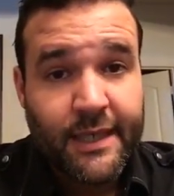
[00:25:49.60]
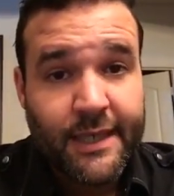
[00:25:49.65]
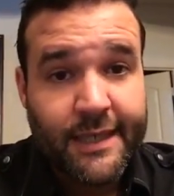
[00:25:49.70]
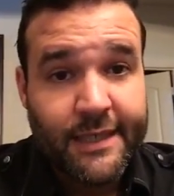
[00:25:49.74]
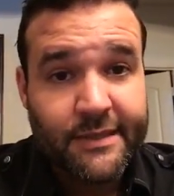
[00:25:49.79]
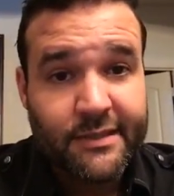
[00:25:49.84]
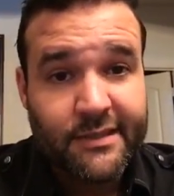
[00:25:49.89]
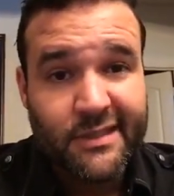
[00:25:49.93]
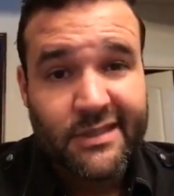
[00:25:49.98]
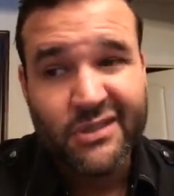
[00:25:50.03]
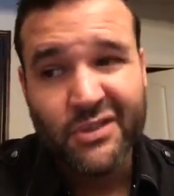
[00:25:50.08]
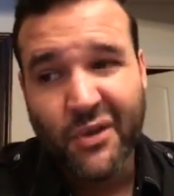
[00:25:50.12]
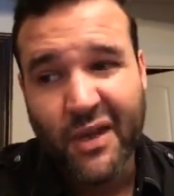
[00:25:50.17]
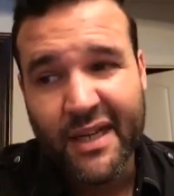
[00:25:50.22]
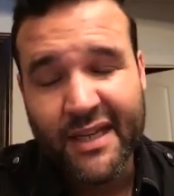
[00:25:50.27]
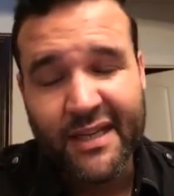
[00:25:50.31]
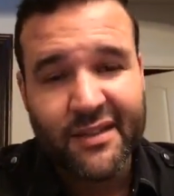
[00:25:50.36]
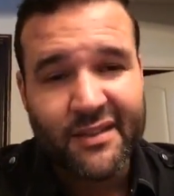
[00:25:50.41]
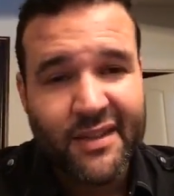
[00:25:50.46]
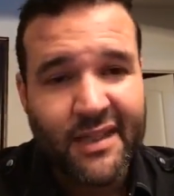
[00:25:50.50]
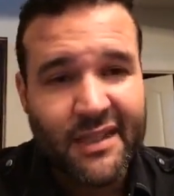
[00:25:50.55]
just so I can
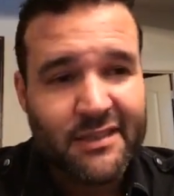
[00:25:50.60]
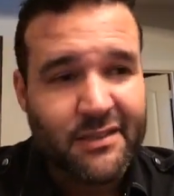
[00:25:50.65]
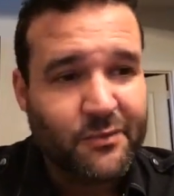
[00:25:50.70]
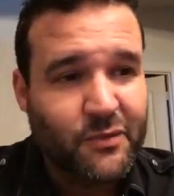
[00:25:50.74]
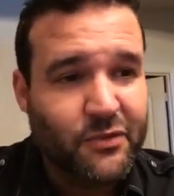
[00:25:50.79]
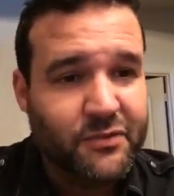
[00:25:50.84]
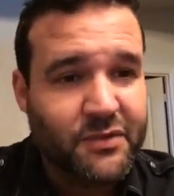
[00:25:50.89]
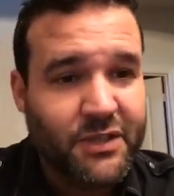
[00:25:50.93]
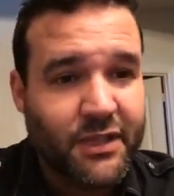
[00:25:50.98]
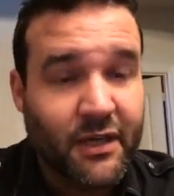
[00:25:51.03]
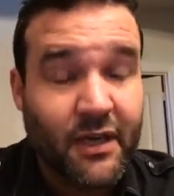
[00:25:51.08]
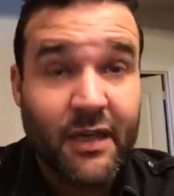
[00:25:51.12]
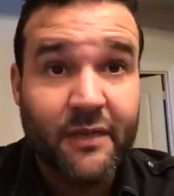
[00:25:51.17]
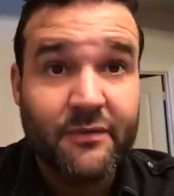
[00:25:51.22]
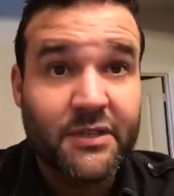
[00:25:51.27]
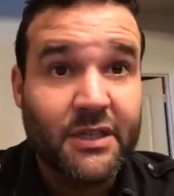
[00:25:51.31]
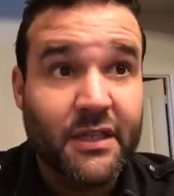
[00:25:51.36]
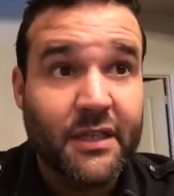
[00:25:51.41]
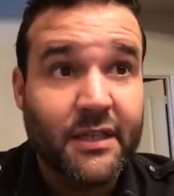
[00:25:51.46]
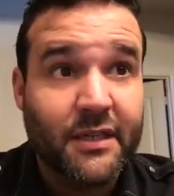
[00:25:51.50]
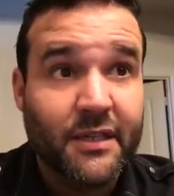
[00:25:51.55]
get things moving there. I haven't
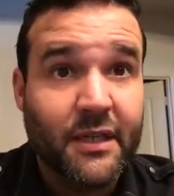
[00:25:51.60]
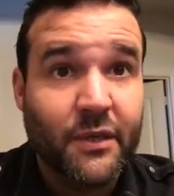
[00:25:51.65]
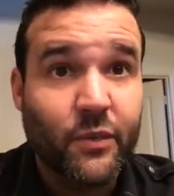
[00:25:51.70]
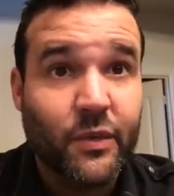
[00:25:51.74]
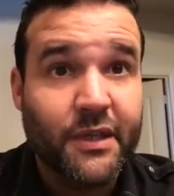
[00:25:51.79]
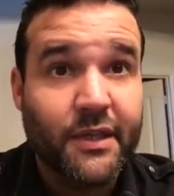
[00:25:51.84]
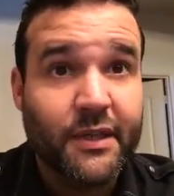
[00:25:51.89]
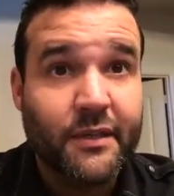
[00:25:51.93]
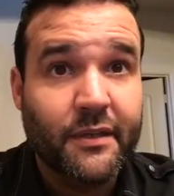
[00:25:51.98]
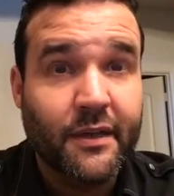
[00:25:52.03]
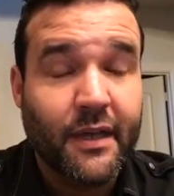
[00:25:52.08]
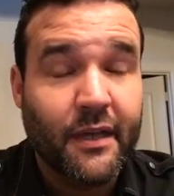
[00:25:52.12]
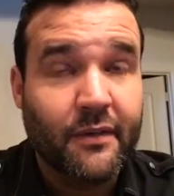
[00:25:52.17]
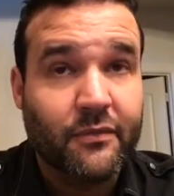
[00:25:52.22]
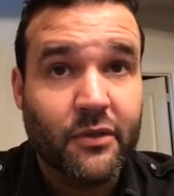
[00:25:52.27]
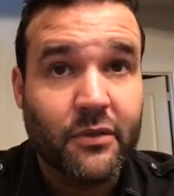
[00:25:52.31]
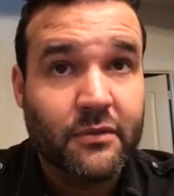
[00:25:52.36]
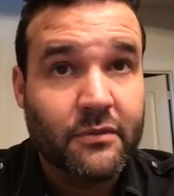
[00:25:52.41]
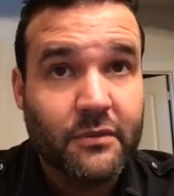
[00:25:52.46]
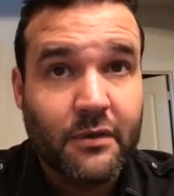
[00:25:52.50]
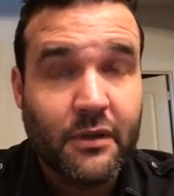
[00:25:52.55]
done anything with it
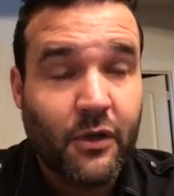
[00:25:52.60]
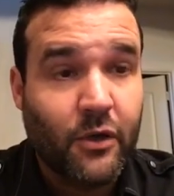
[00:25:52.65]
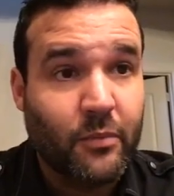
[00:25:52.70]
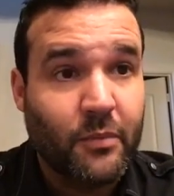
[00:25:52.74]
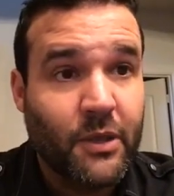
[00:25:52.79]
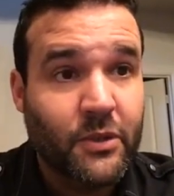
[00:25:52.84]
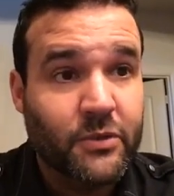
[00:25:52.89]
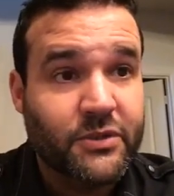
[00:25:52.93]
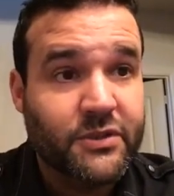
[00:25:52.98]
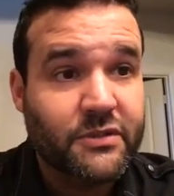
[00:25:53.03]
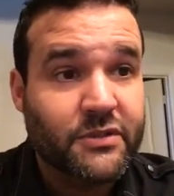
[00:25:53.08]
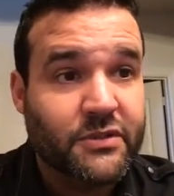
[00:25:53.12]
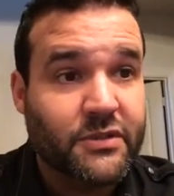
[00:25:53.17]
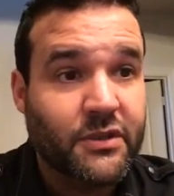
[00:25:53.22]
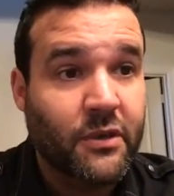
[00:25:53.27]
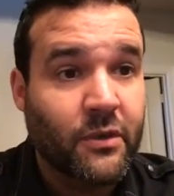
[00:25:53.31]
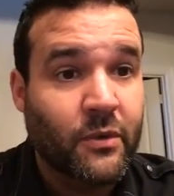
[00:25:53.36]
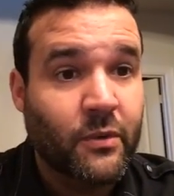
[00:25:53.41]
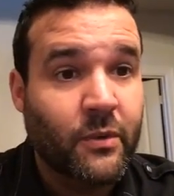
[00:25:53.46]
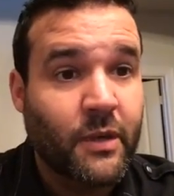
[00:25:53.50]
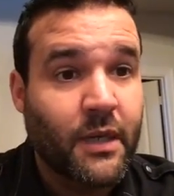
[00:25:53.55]
ever, almost.
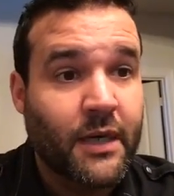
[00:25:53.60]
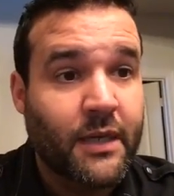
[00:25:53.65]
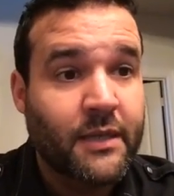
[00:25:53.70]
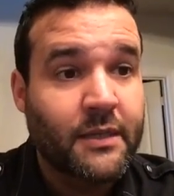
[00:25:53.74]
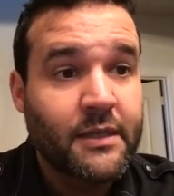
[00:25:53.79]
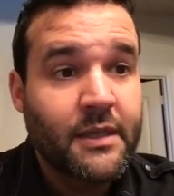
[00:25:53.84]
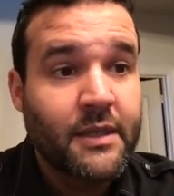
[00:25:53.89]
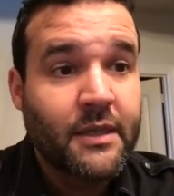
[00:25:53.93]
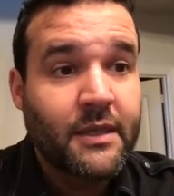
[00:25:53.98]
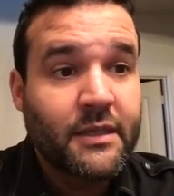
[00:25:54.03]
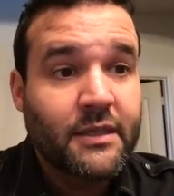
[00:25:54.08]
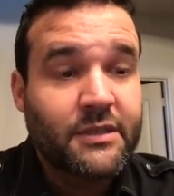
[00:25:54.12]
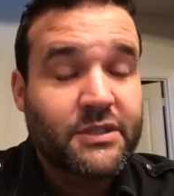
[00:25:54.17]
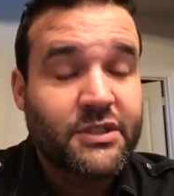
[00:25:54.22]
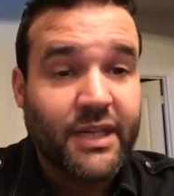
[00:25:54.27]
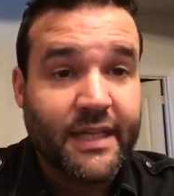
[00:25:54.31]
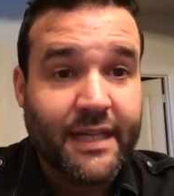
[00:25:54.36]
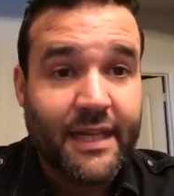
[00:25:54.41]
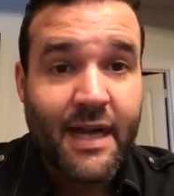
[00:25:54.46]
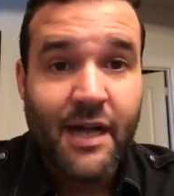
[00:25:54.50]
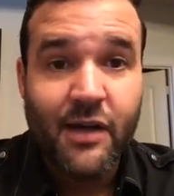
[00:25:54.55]
So
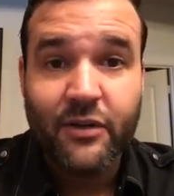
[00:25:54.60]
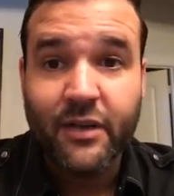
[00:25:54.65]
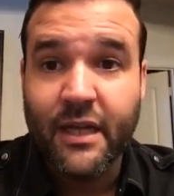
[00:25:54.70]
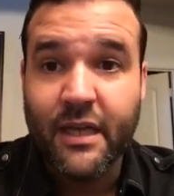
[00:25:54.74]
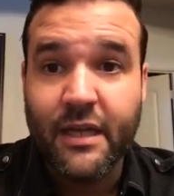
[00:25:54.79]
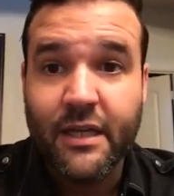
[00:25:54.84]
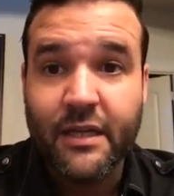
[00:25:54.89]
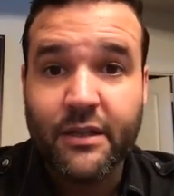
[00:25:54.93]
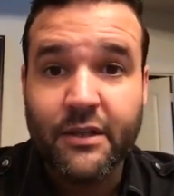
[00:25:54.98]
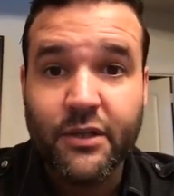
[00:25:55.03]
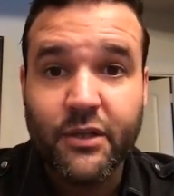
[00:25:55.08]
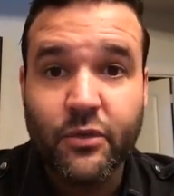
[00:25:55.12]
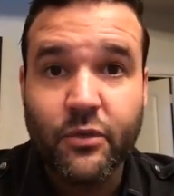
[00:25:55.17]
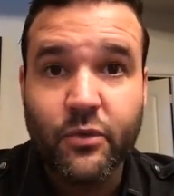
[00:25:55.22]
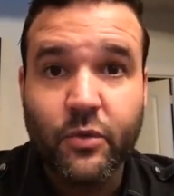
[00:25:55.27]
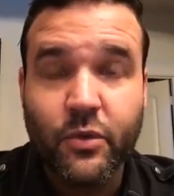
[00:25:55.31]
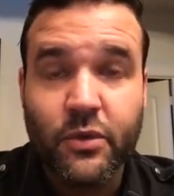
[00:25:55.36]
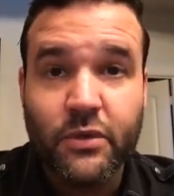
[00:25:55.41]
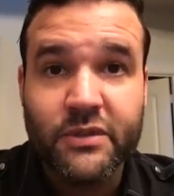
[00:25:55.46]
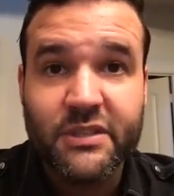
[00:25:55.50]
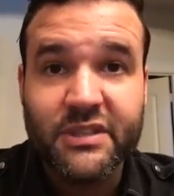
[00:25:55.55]
check it out, and you
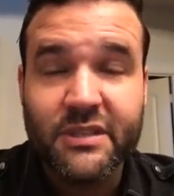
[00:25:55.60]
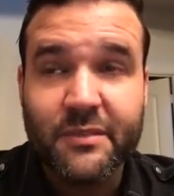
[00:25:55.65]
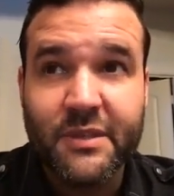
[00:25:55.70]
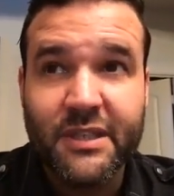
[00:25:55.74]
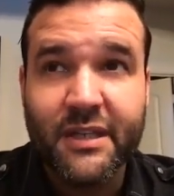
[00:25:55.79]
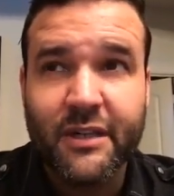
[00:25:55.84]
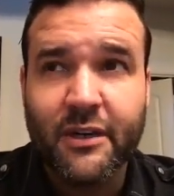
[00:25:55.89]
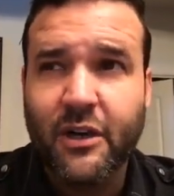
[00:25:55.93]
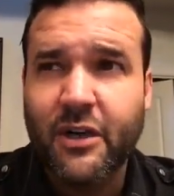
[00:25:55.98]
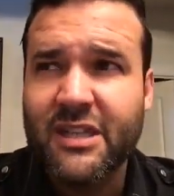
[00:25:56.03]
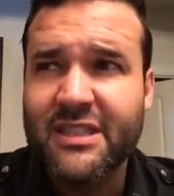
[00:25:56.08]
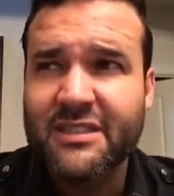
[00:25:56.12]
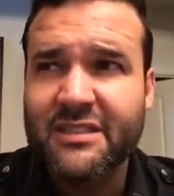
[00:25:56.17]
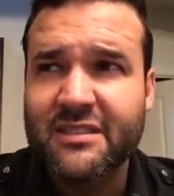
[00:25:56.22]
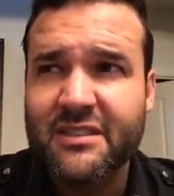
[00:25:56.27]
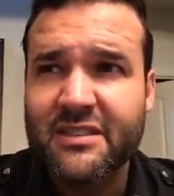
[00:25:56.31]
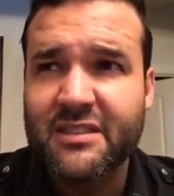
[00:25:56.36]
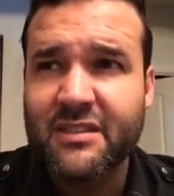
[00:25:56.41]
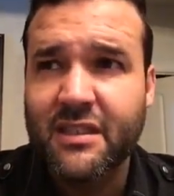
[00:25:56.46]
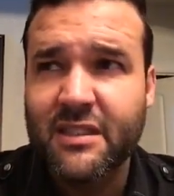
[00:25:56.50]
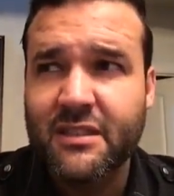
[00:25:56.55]
will see me there. Austin
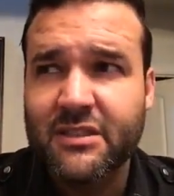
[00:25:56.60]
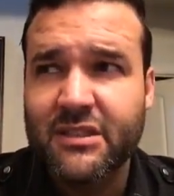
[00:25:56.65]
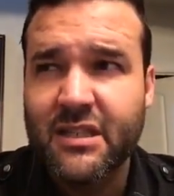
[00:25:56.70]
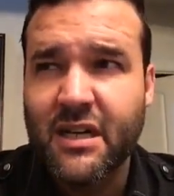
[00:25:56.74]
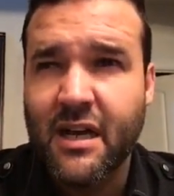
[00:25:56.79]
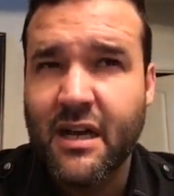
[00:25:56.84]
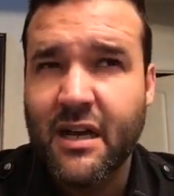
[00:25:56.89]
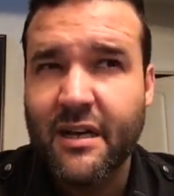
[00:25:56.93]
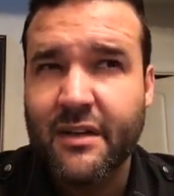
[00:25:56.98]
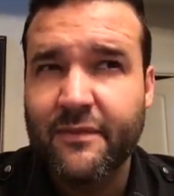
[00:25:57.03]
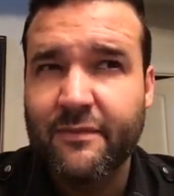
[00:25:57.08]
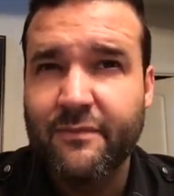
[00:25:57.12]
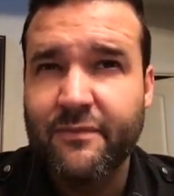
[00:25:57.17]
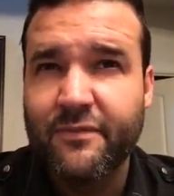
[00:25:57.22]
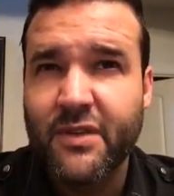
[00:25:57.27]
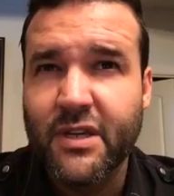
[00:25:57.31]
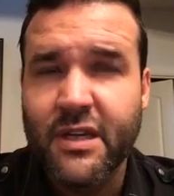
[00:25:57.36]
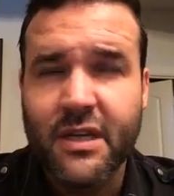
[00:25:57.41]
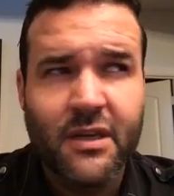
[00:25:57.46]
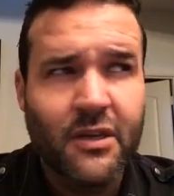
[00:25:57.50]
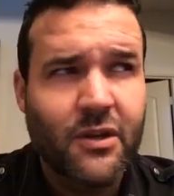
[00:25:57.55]
St. John
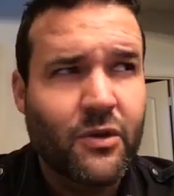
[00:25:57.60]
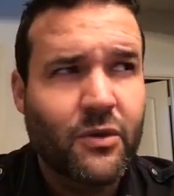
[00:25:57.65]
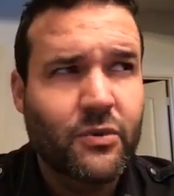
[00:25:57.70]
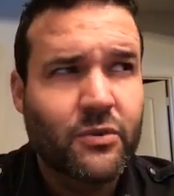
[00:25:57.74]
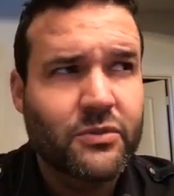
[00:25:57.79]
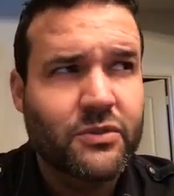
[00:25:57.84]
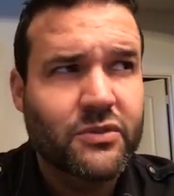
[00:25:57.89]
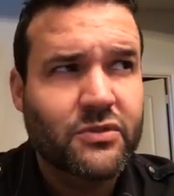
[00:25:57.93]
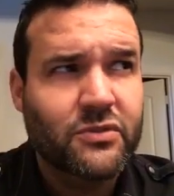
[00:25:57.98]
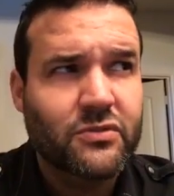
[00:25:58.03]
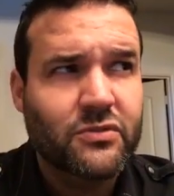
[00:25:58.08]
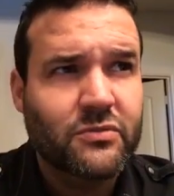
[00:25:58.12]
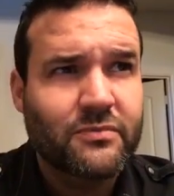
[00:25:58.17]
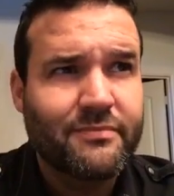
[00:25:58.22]
videos-ish,